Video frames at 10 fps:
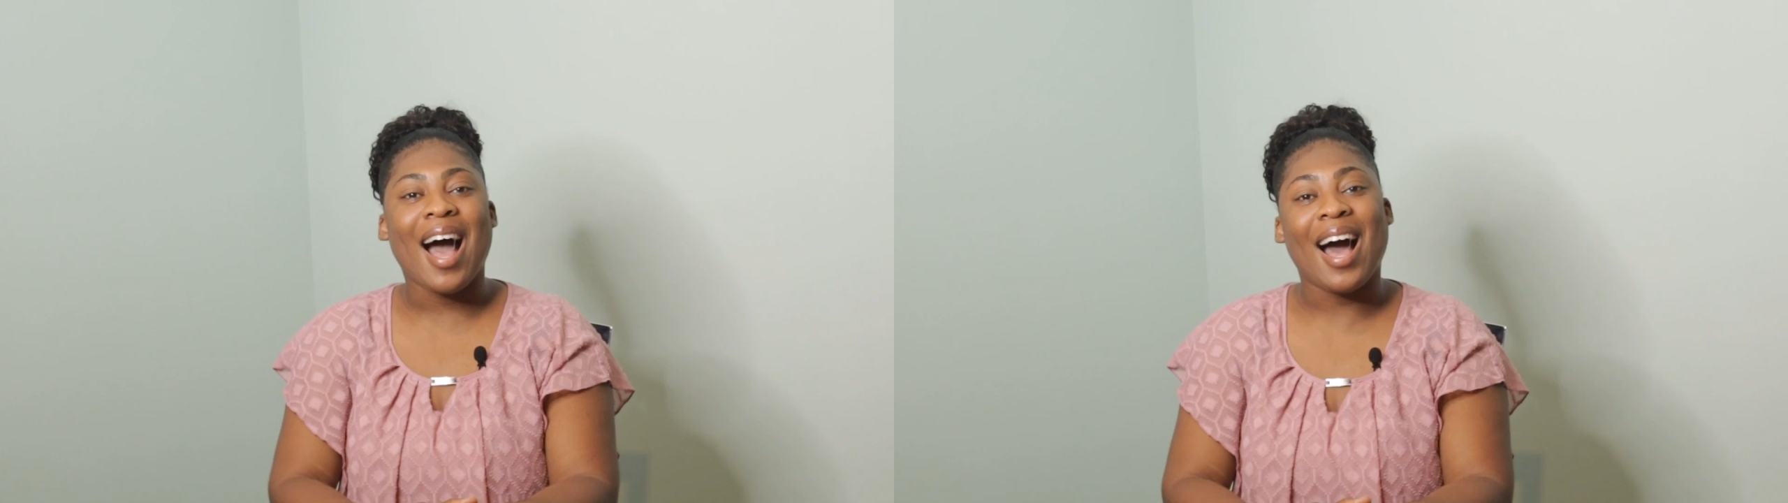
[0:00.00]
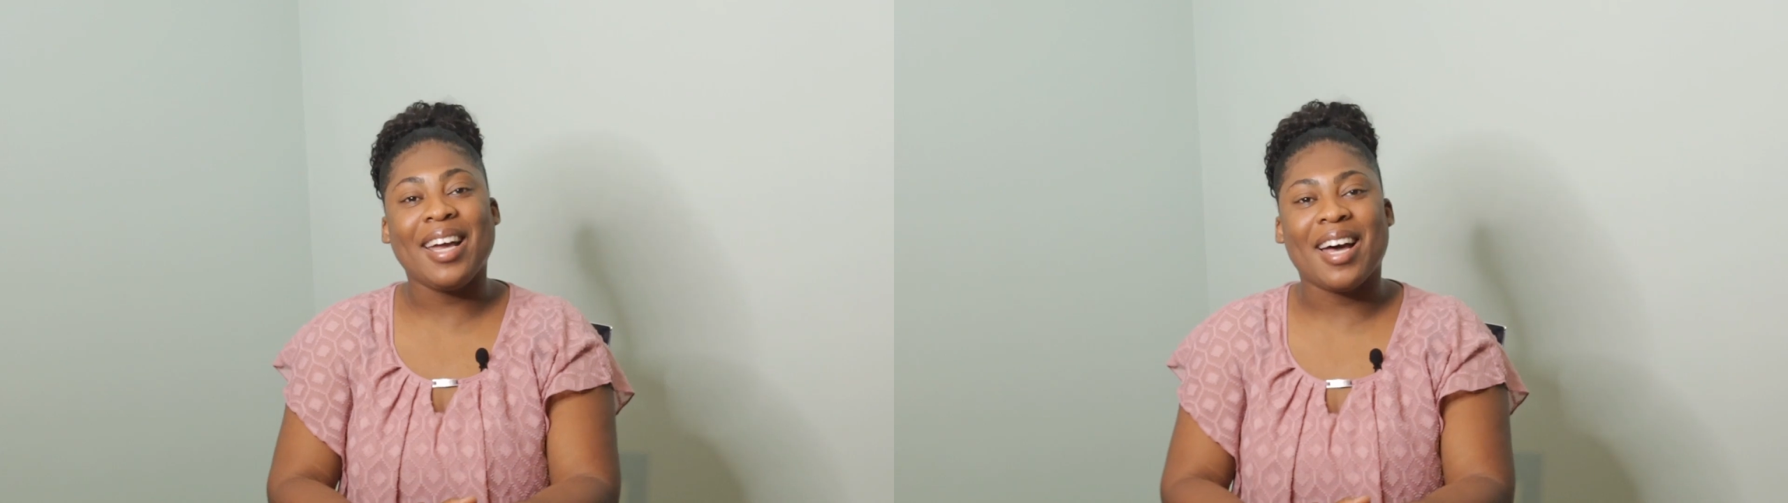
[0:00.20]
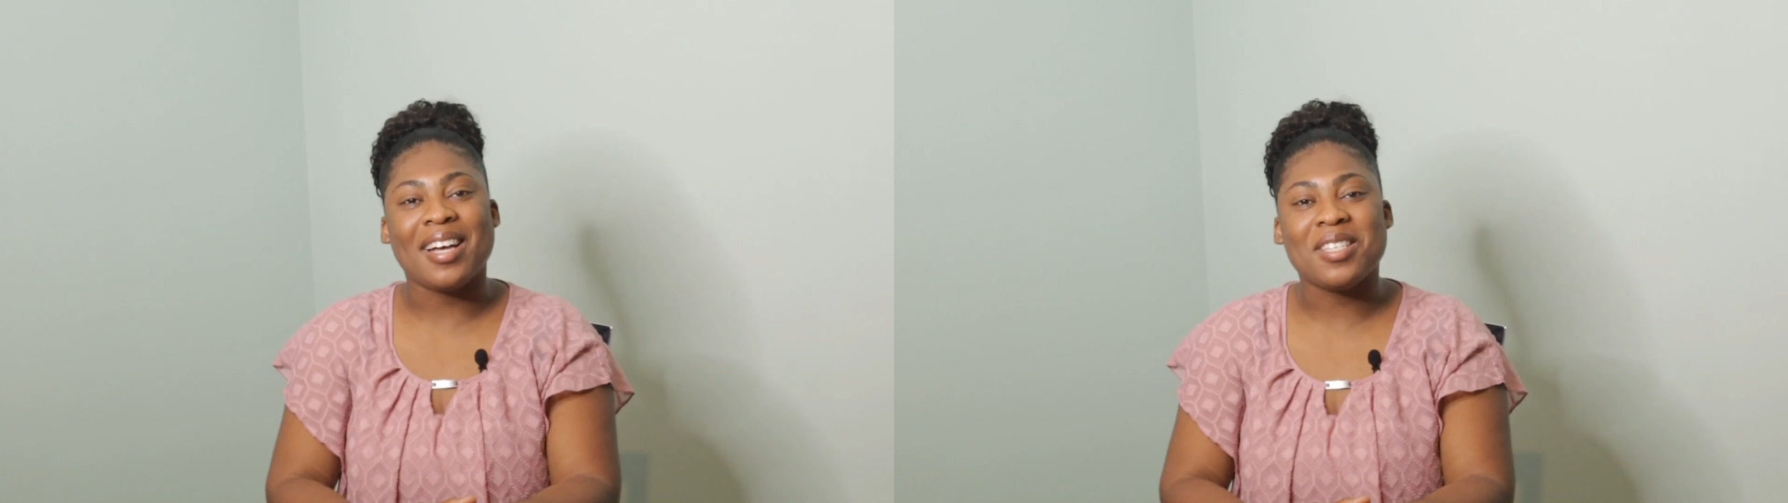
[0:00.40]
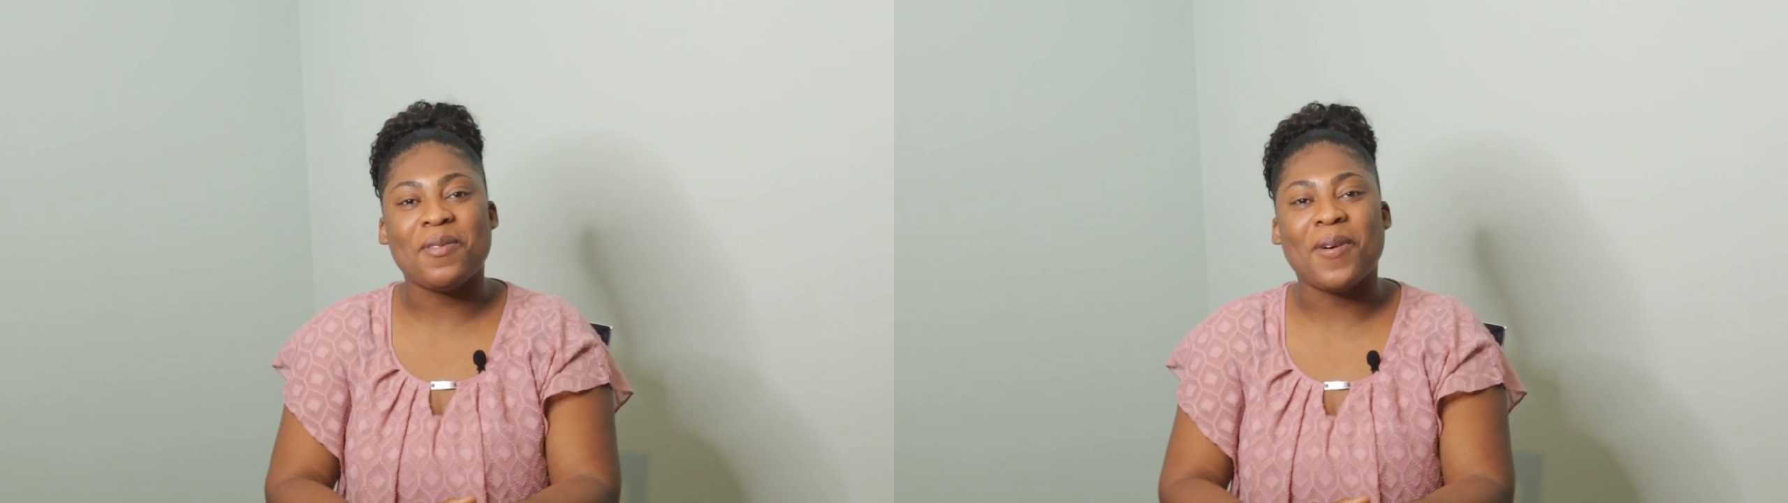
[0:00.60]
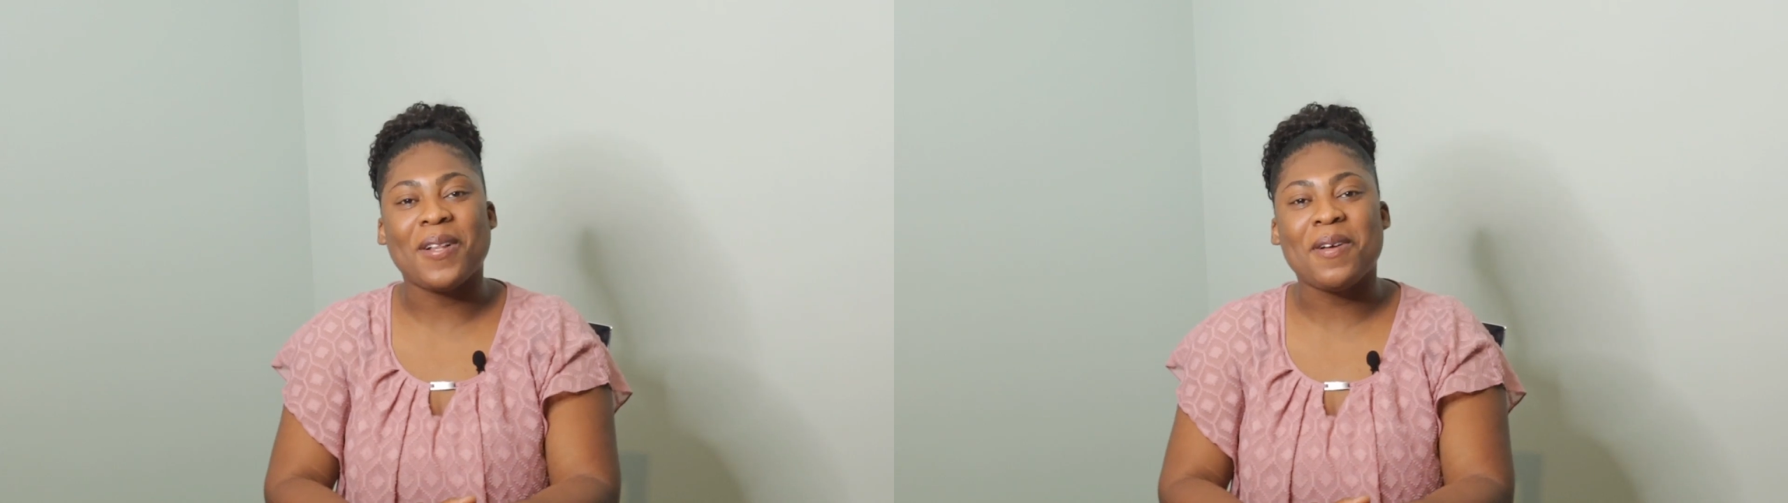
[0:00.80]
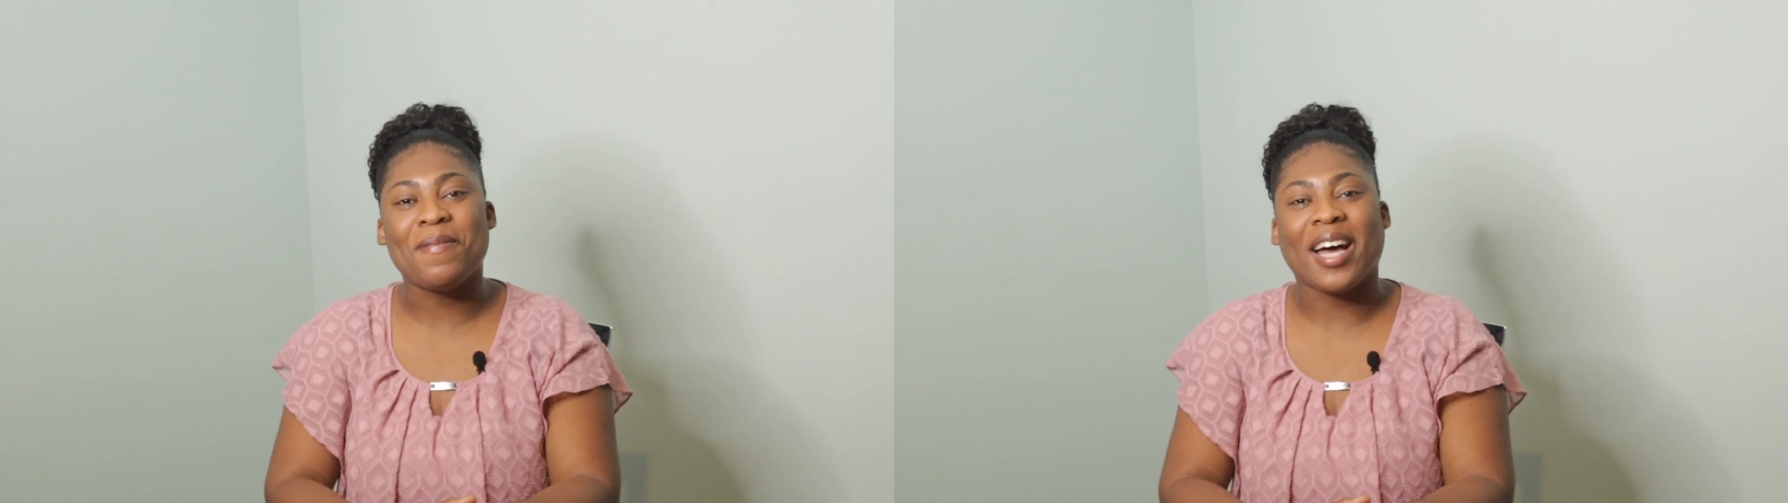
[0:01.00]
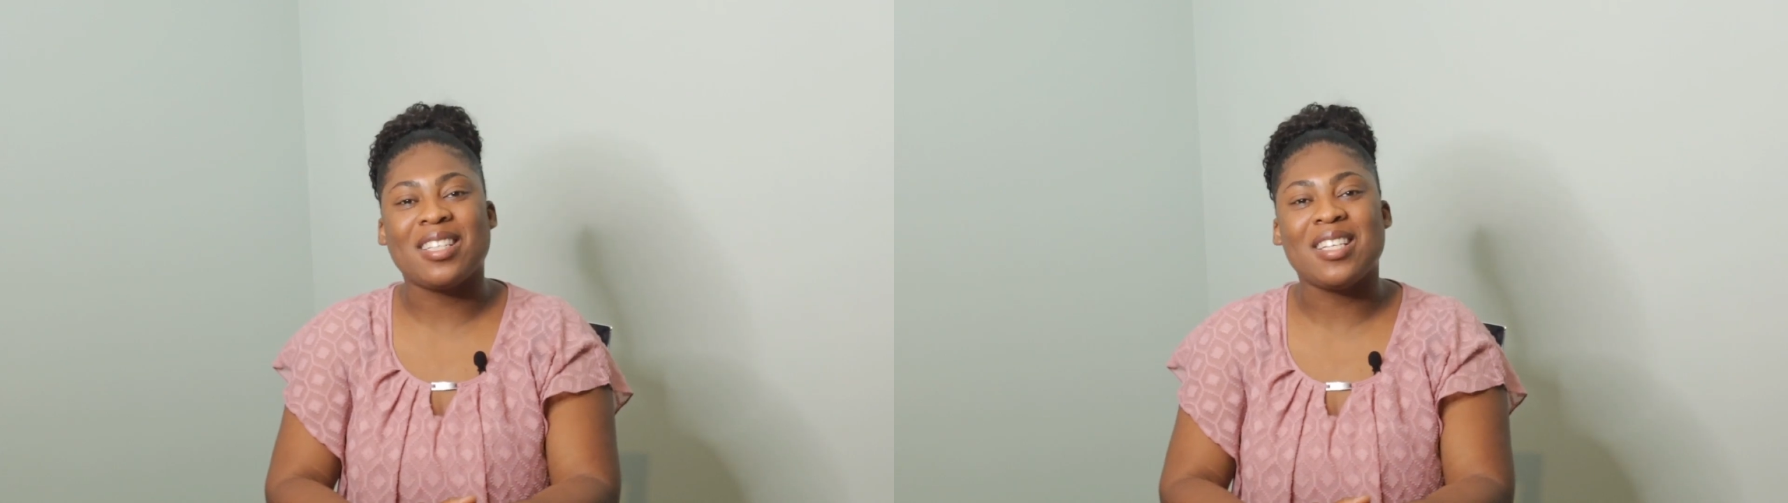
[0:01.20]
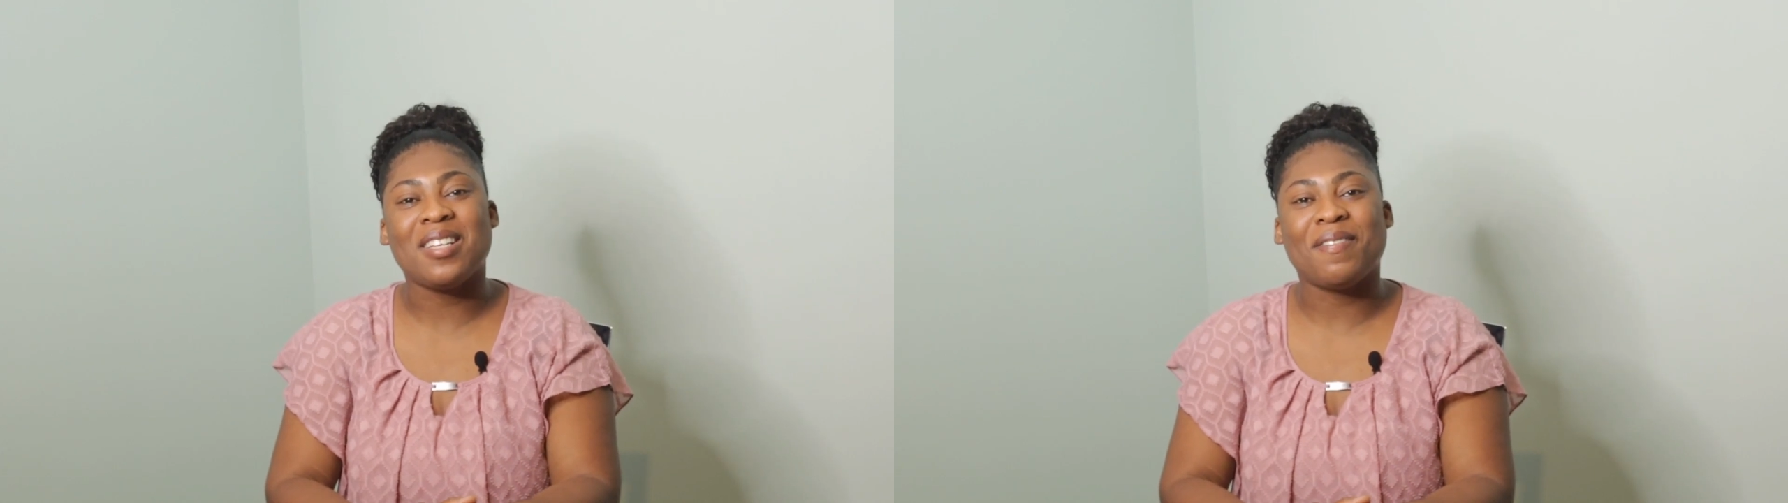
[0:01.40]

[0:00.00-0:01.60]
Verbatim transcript: Hi guys, and welcome back to